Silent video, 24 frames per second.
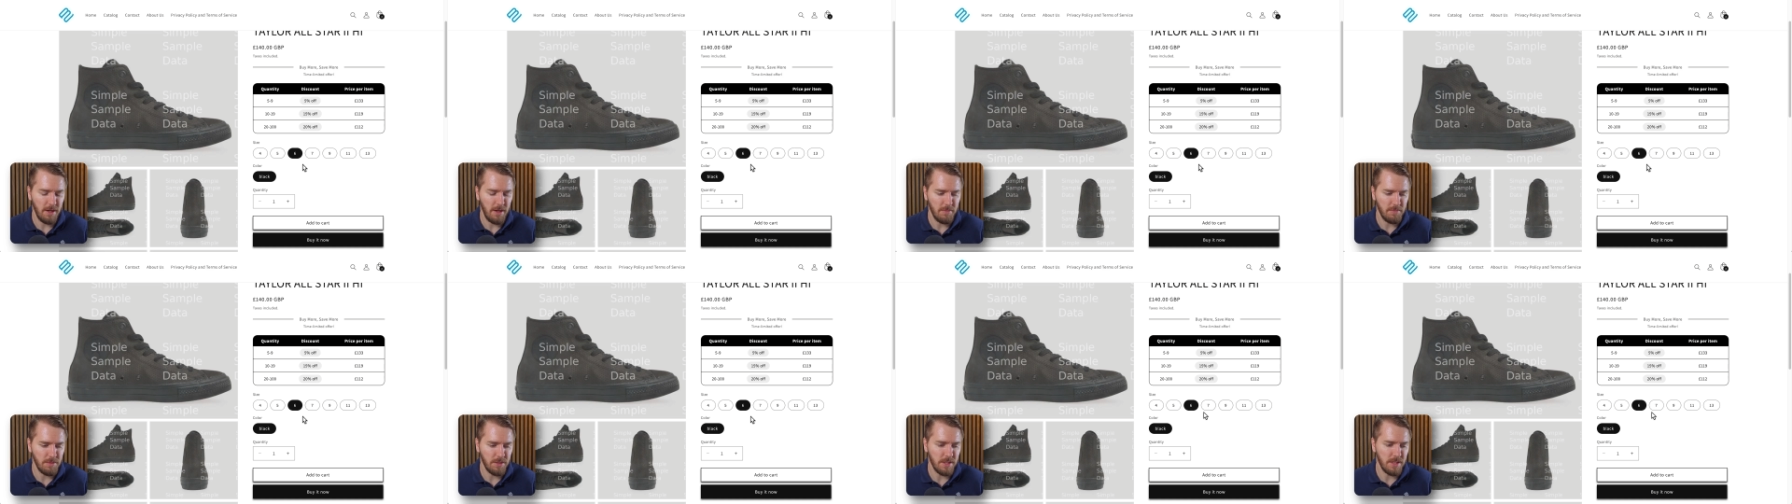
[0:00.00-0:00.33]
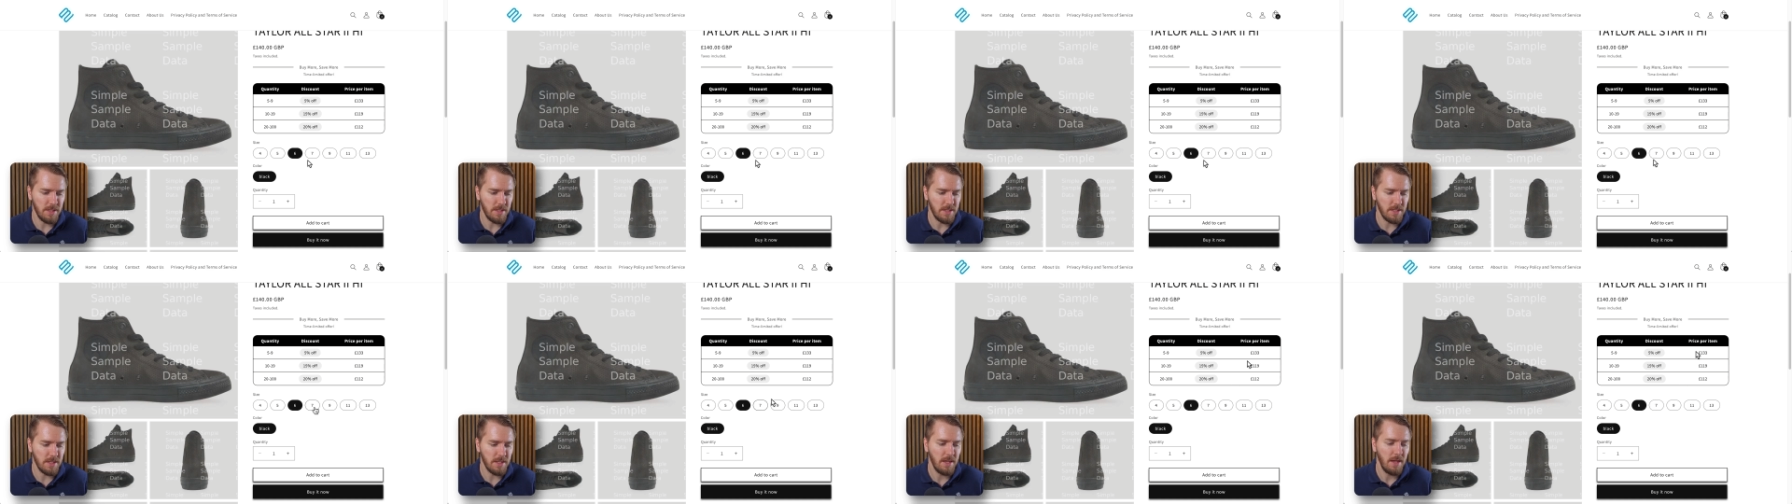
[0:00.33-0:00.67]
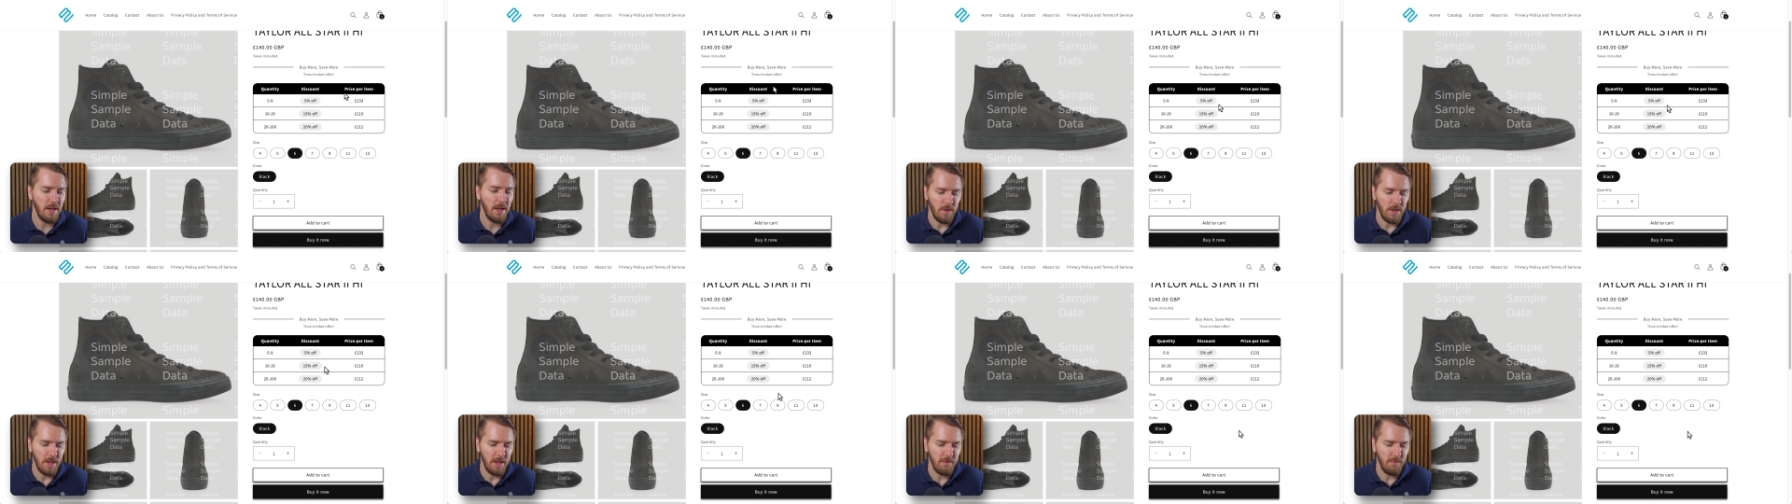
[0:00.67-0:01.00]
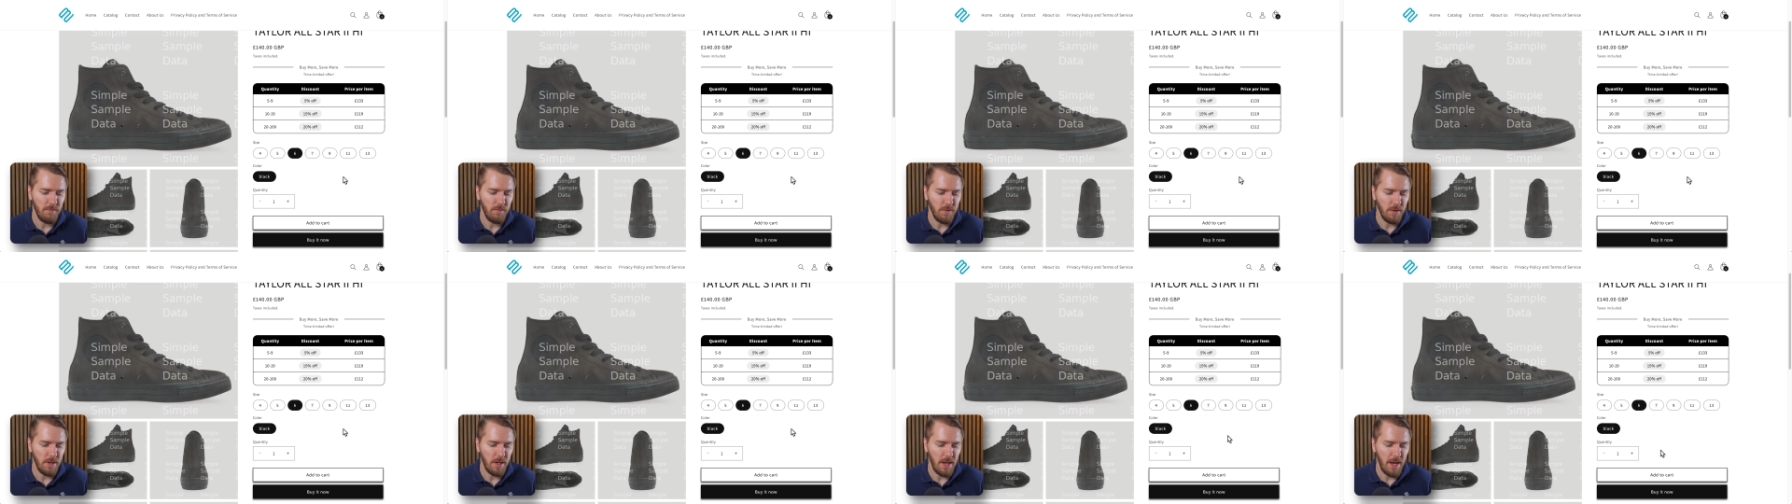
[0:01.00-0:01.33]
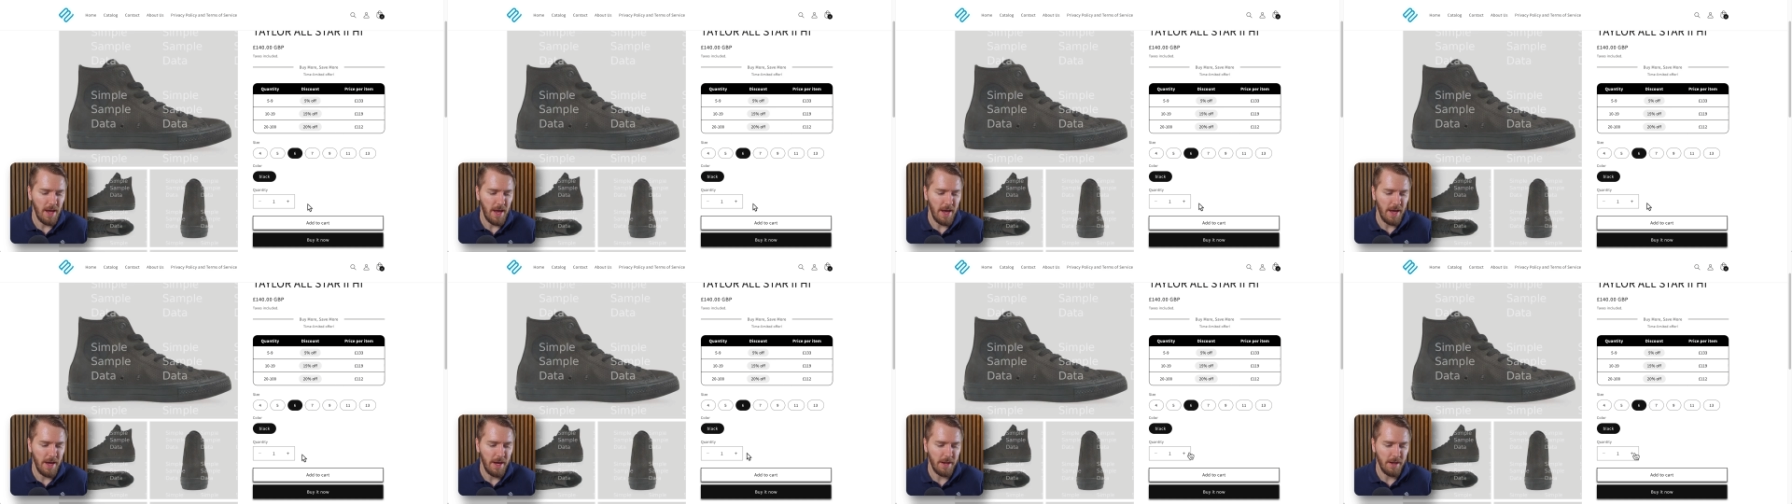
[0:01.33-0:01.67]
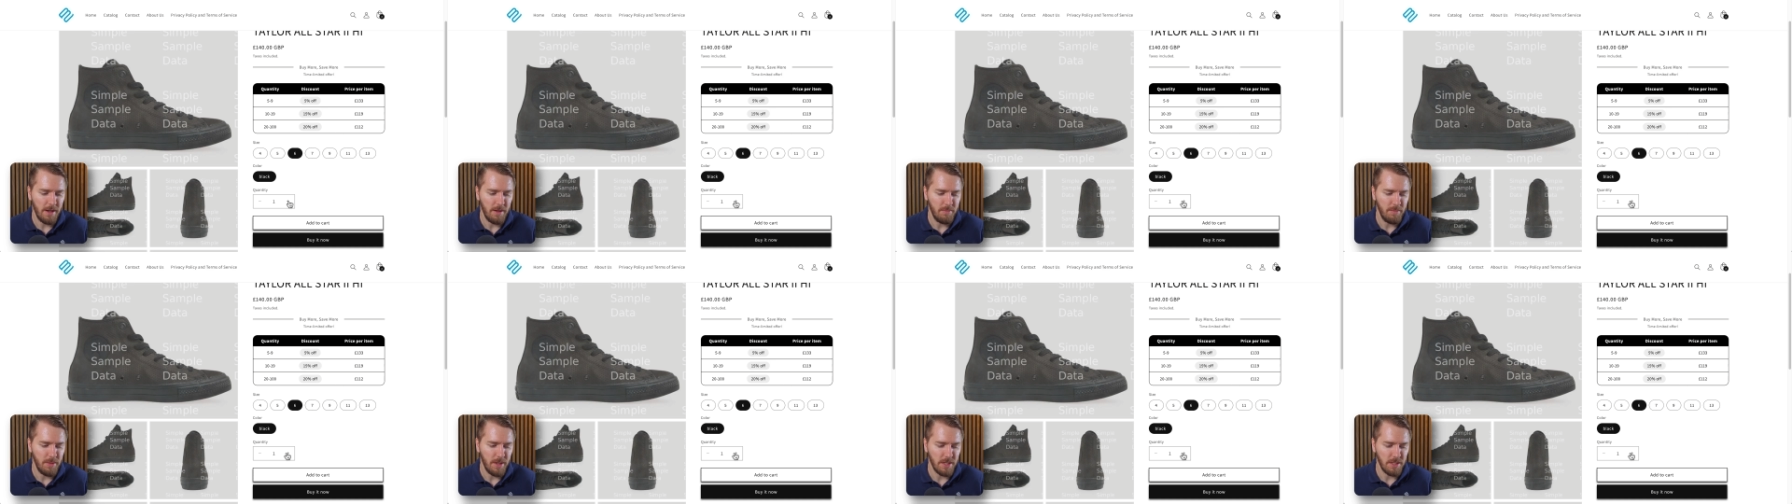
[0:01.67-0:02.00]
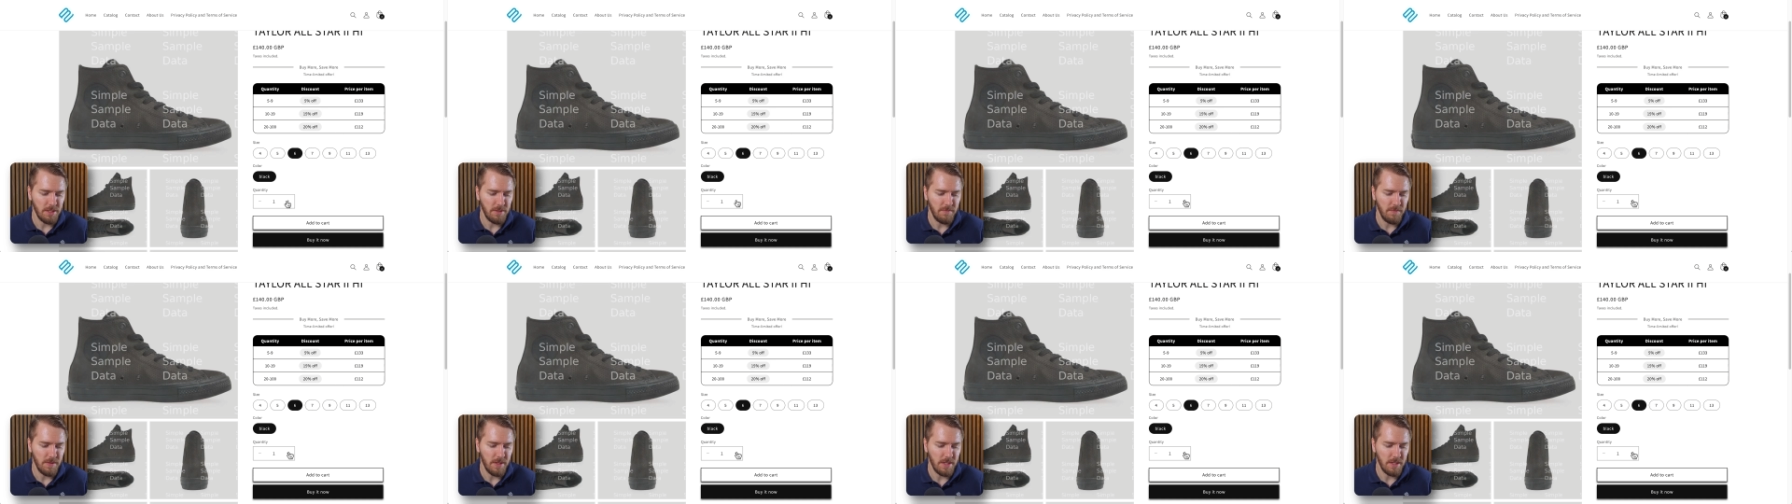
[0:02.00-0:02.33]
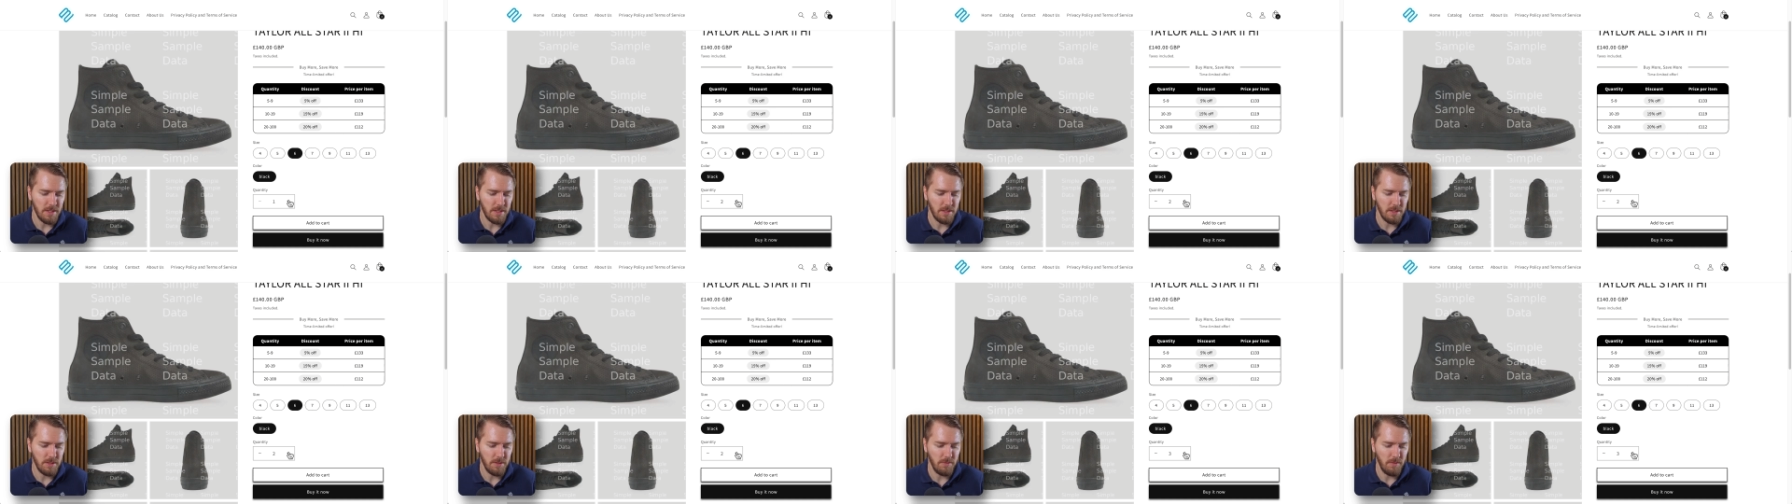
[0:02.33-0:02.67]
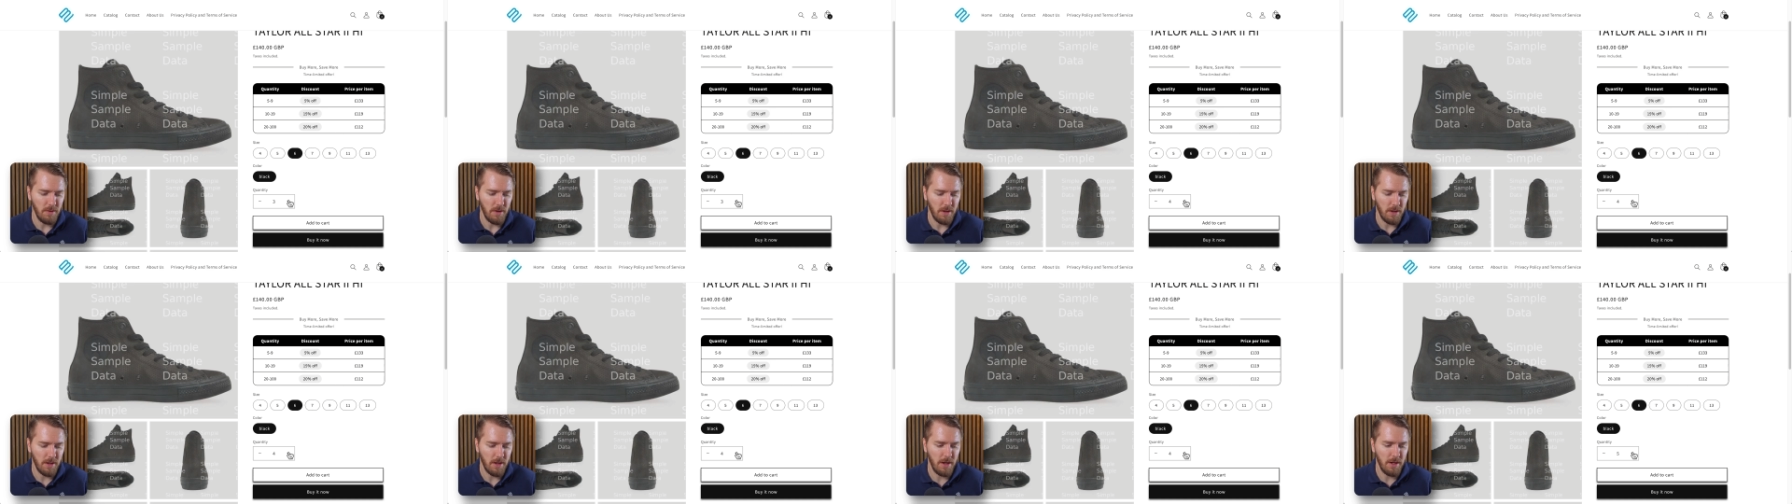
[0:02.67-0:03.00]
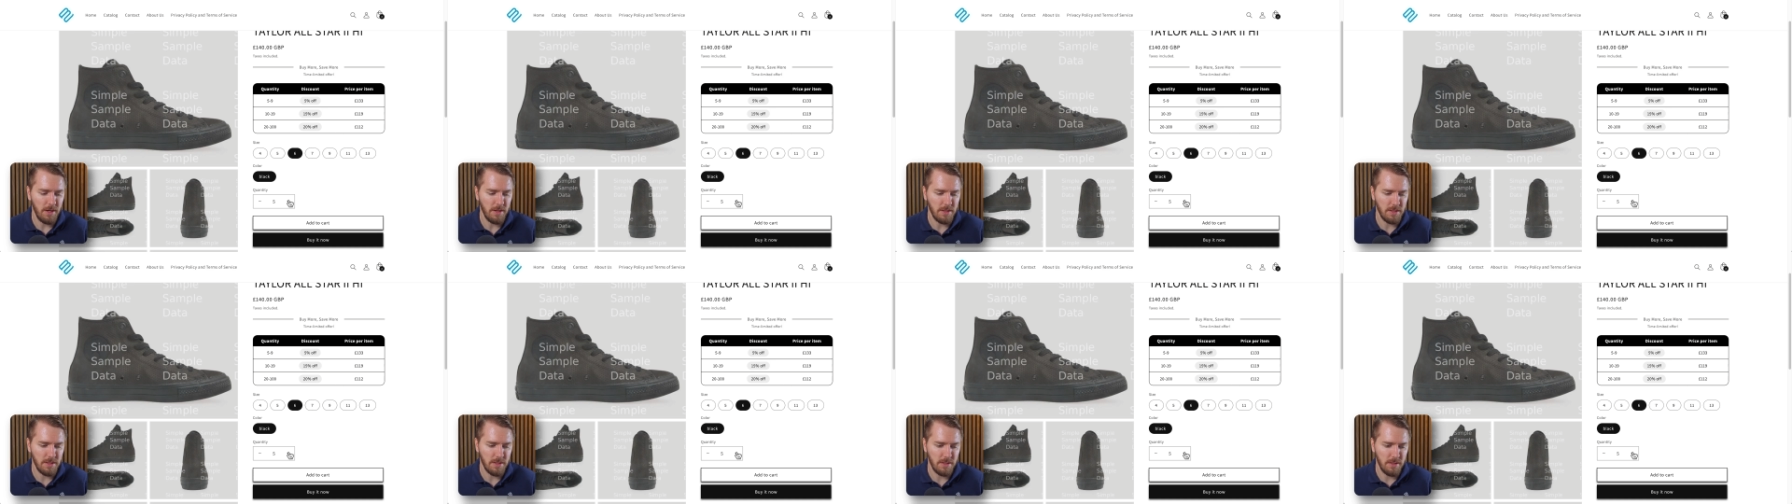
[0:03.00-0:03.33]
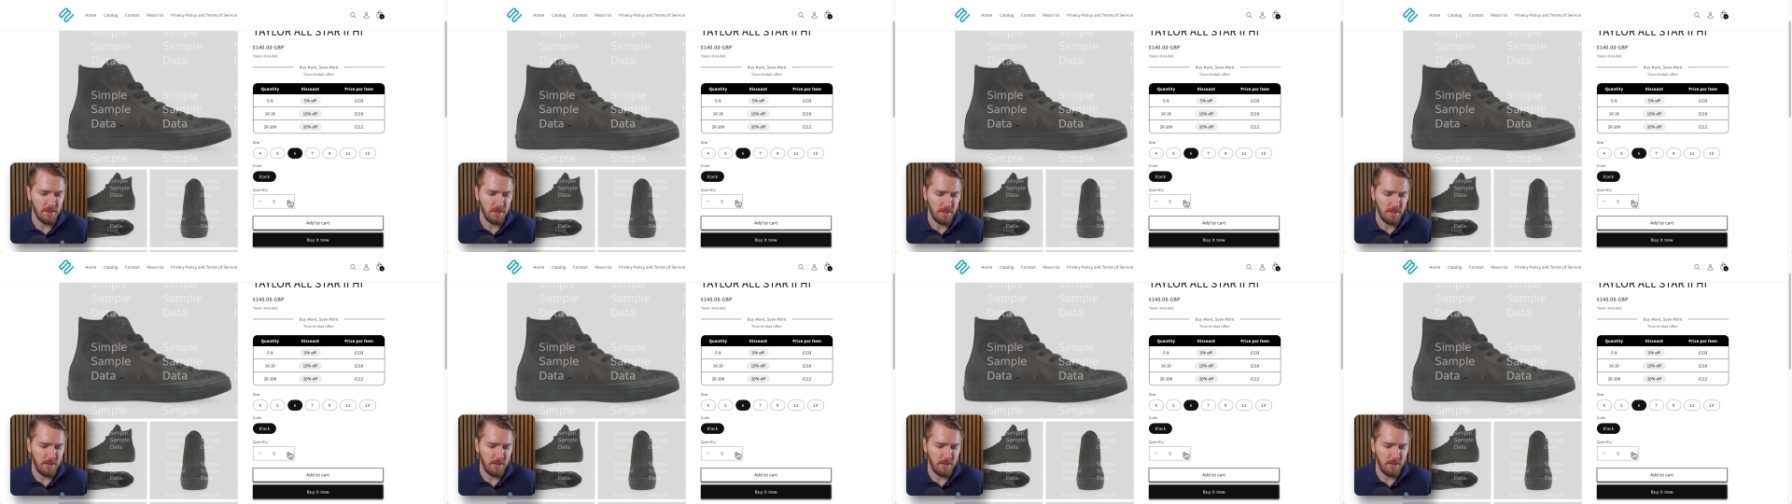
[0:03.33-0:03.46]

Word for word: options. If we add a bunch of these to our cart,